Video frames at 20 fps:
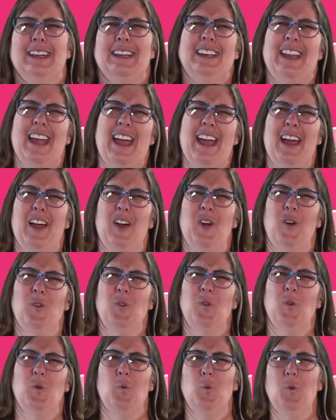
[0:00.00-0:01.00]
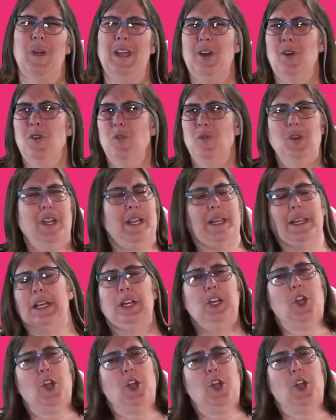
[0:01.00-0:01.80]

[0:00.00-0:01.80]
Now, we don't really